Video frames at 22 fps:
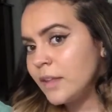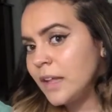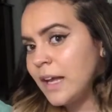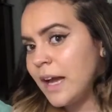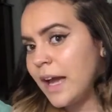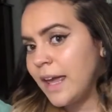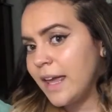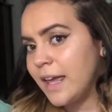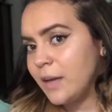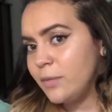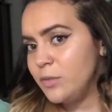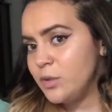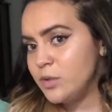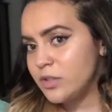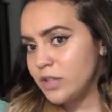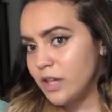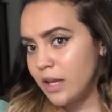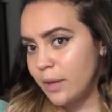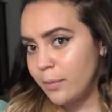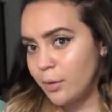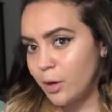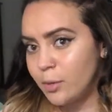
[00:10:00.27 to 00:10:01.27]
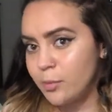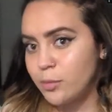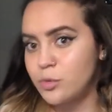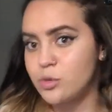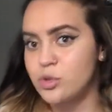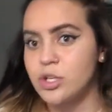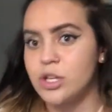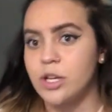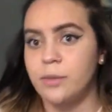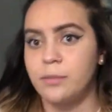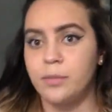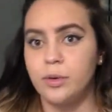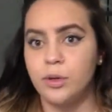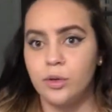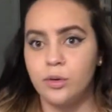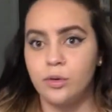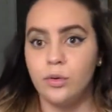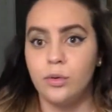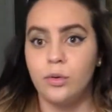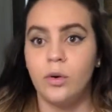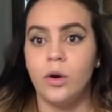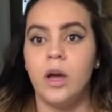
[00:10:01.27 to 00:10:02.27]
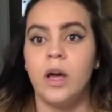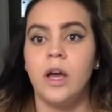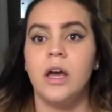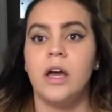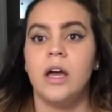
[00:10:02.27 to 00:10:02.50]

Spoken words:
I am using a purple shampoo.